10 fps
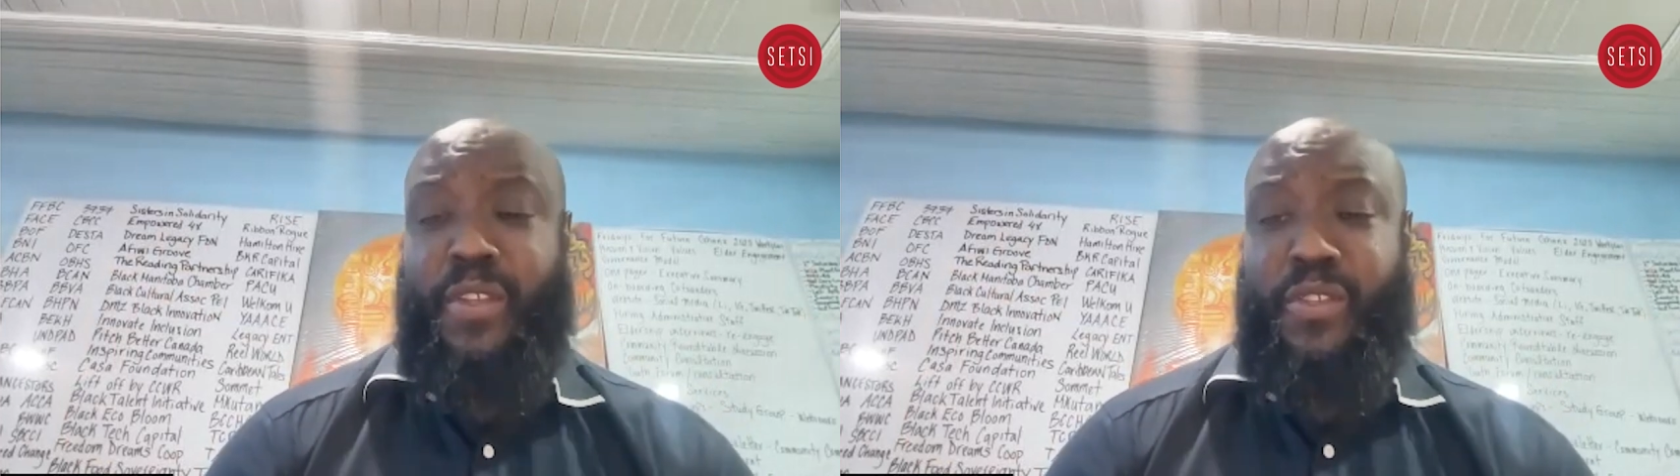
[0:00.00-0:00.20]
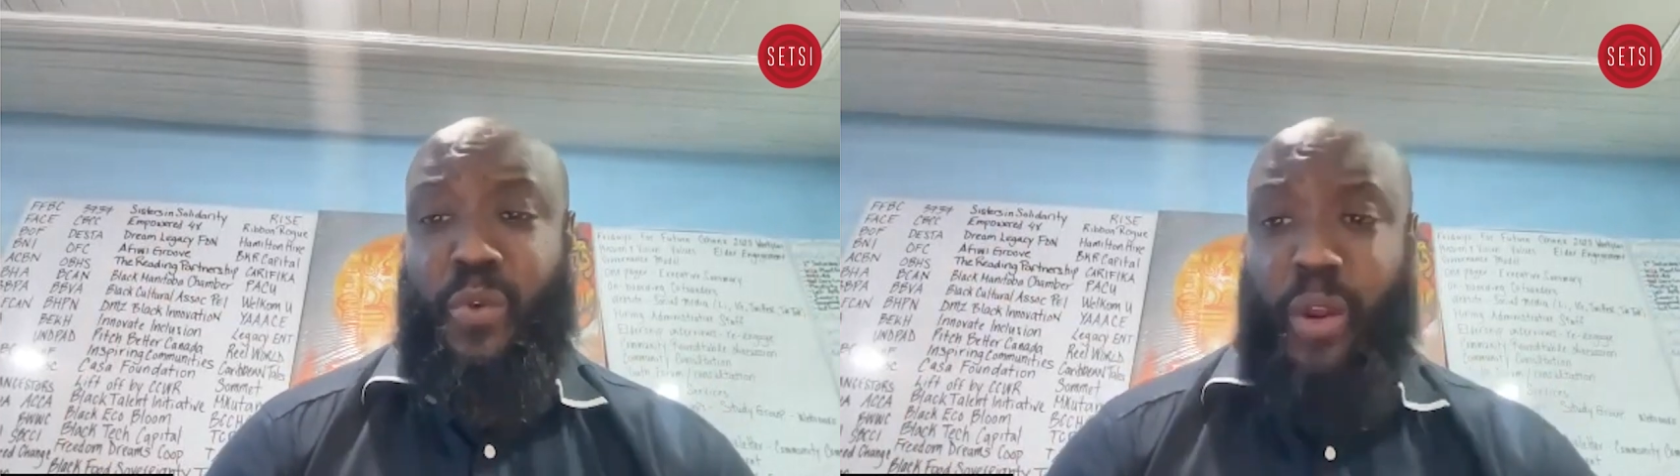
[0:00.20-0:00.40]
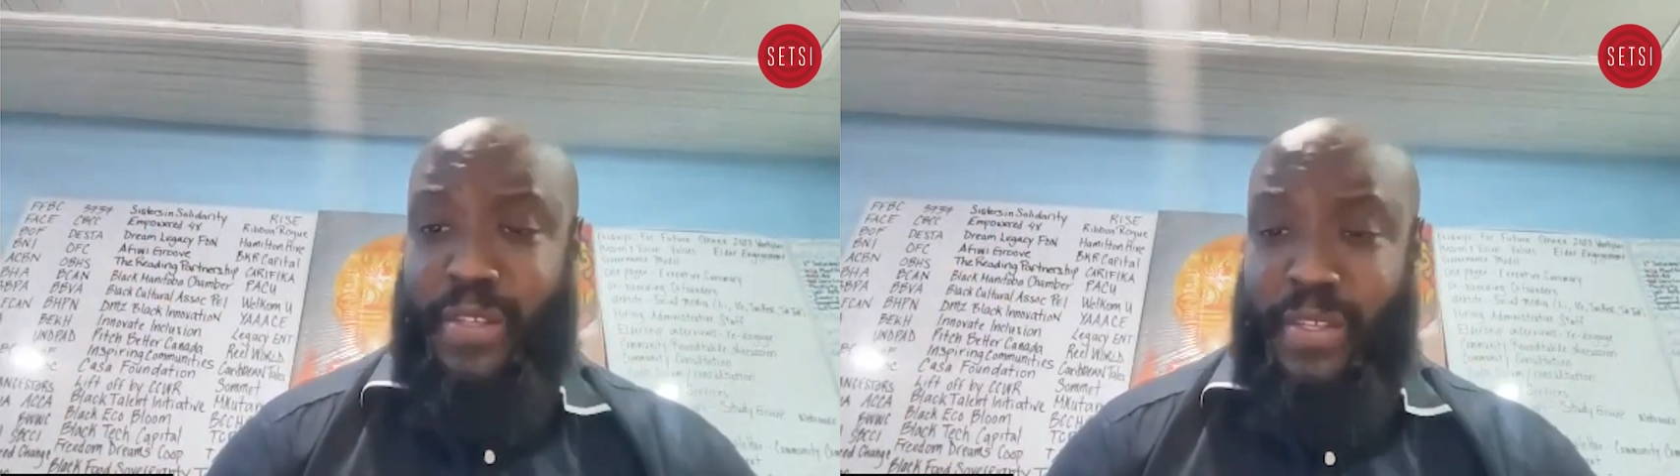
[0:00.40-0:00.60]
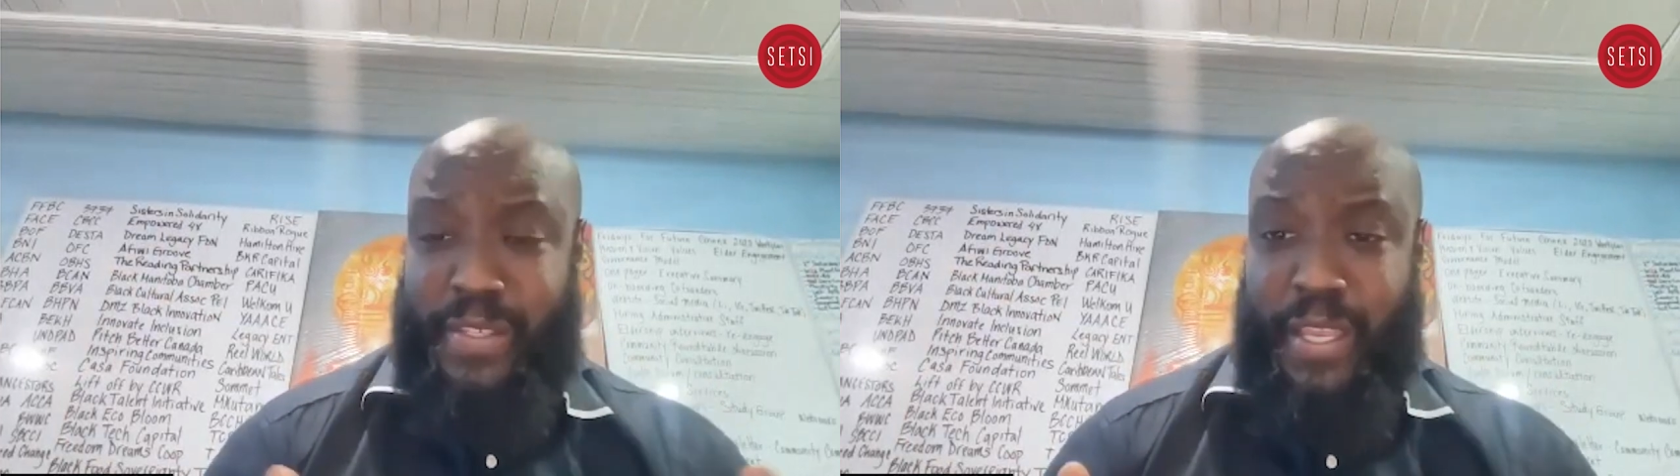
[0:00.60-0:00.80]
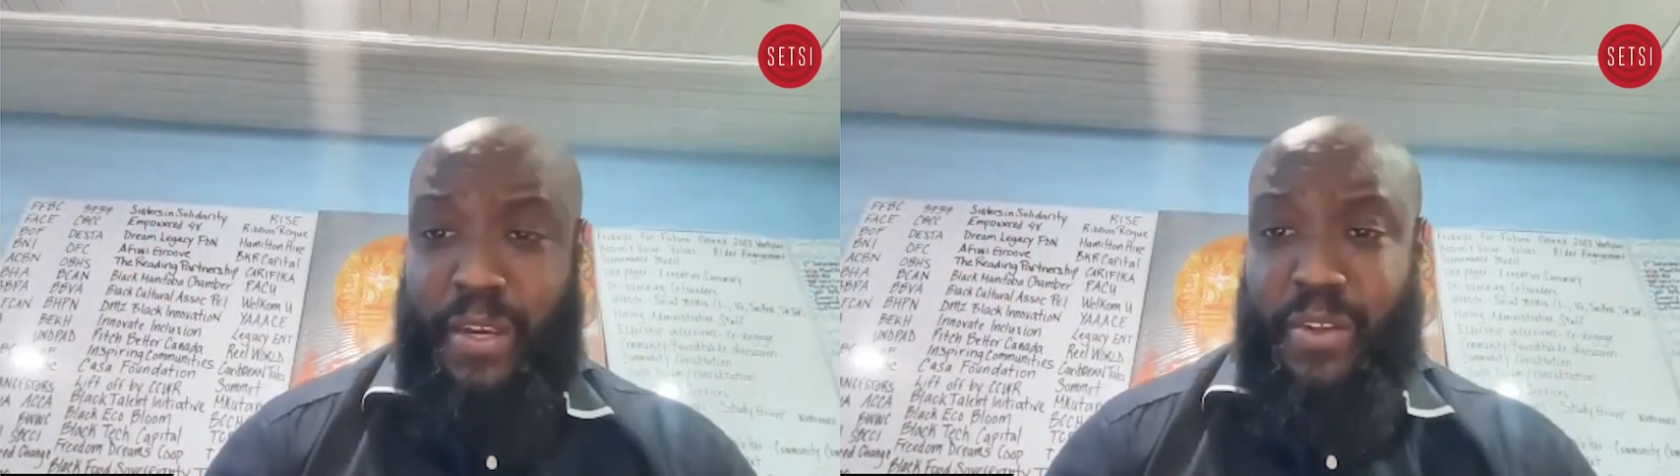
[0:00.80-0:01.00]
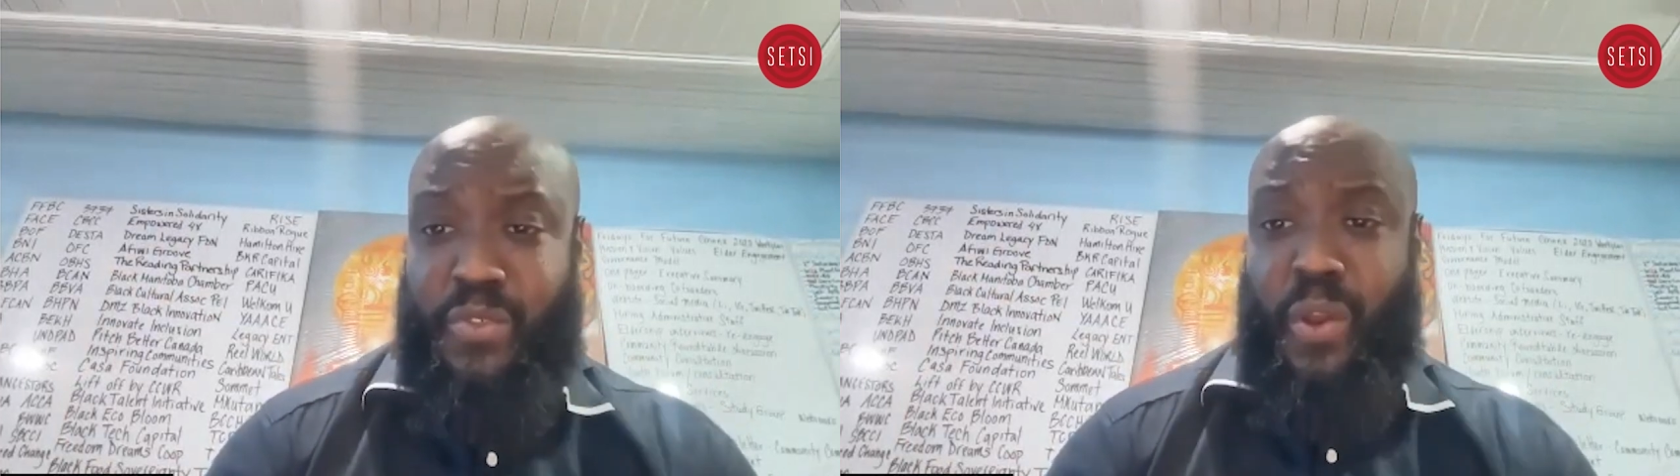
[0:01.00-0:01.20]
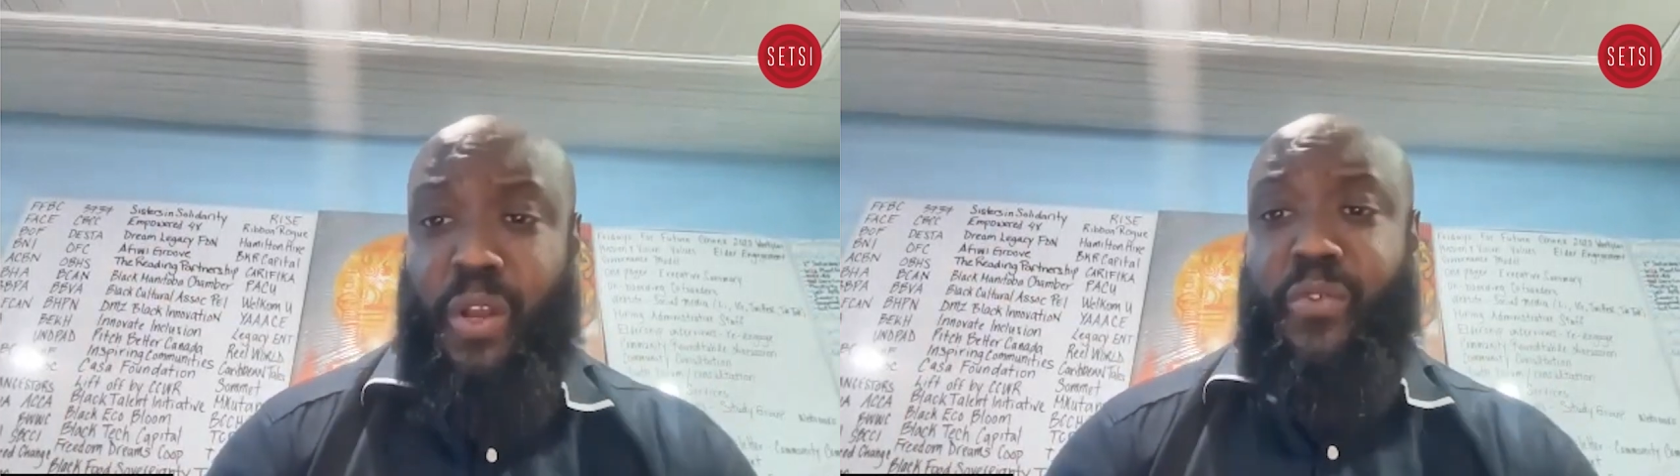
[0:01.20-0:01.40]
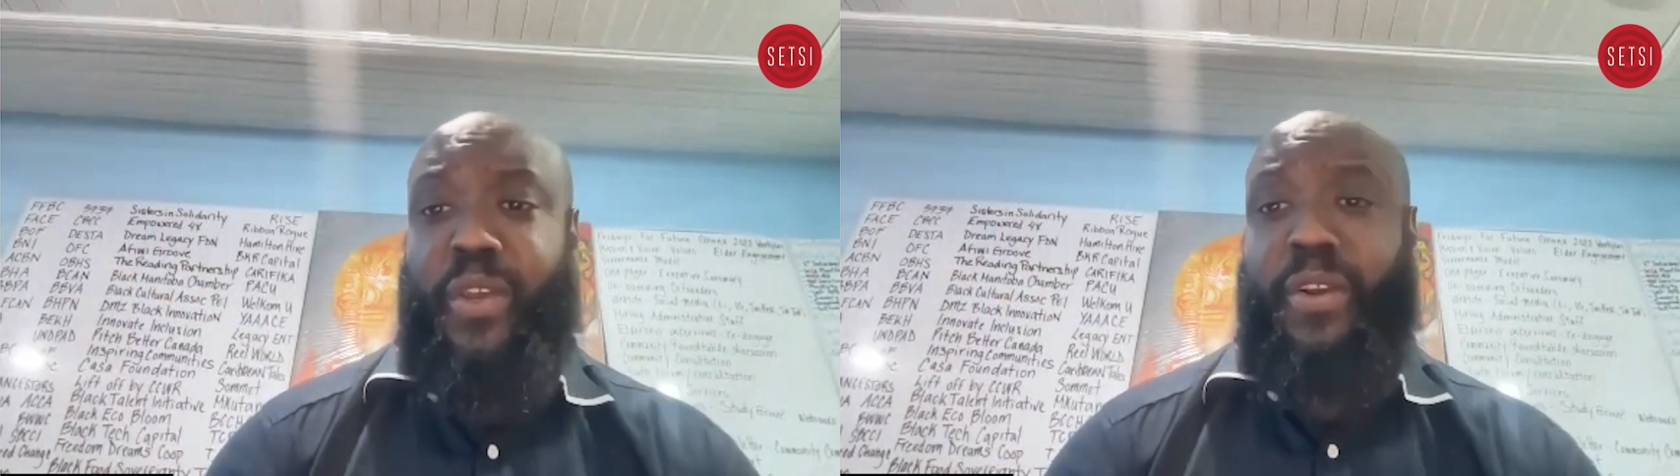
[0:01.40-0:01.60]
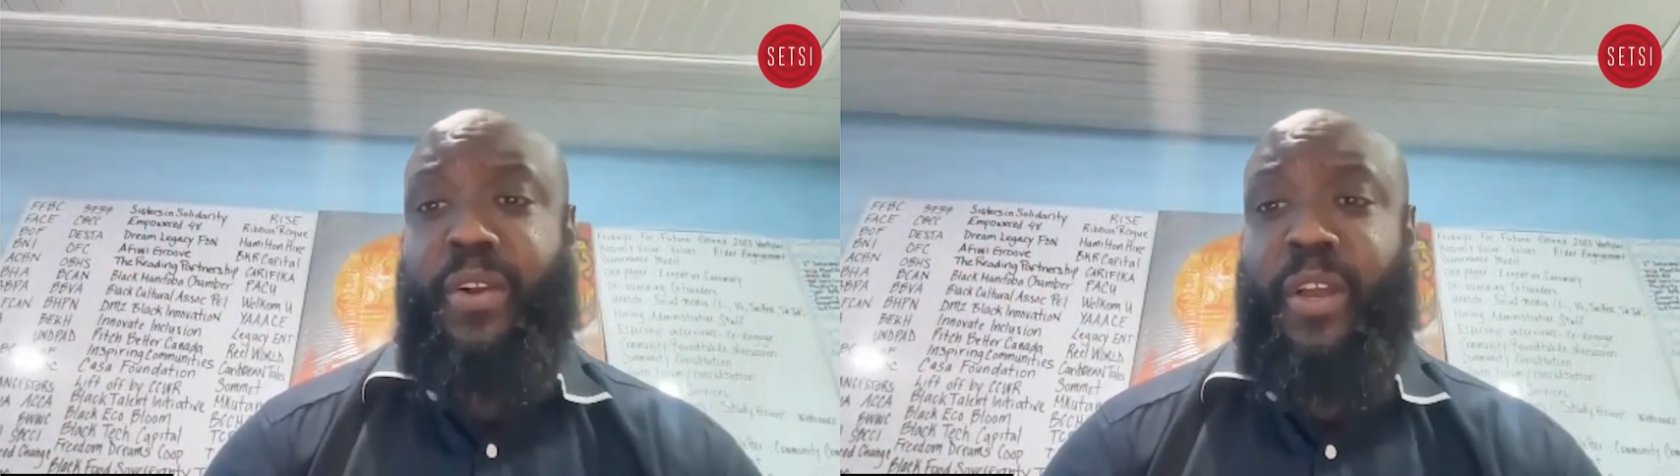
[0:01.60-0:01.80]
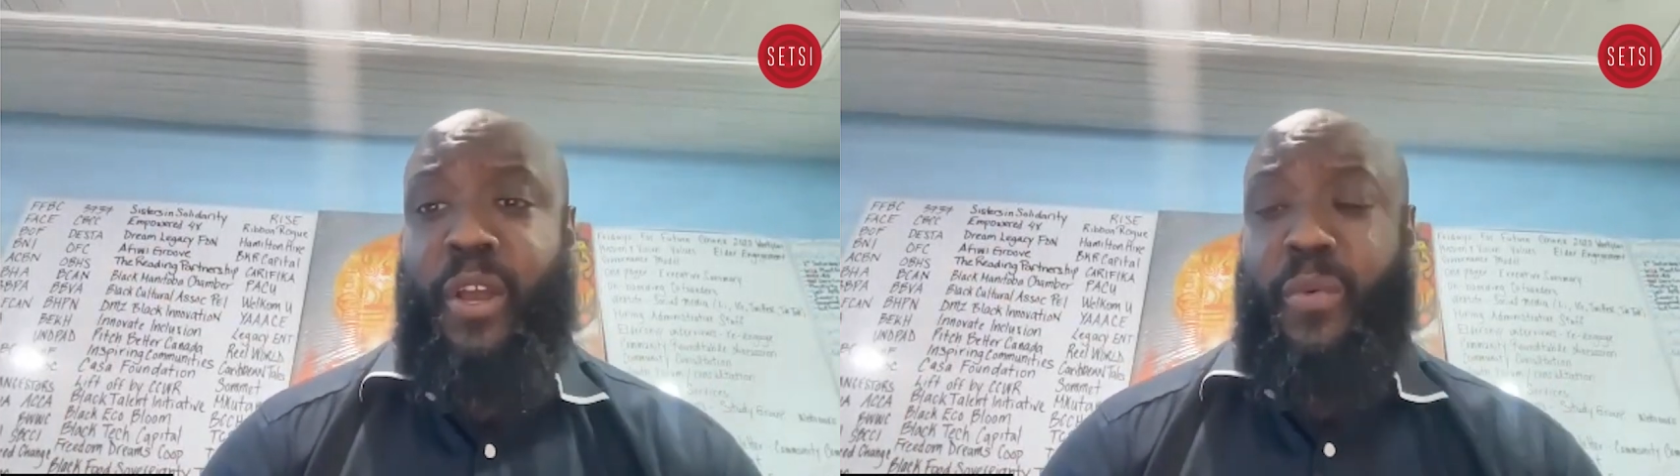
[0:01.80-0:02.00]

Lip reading: to our sustainer, to our creator.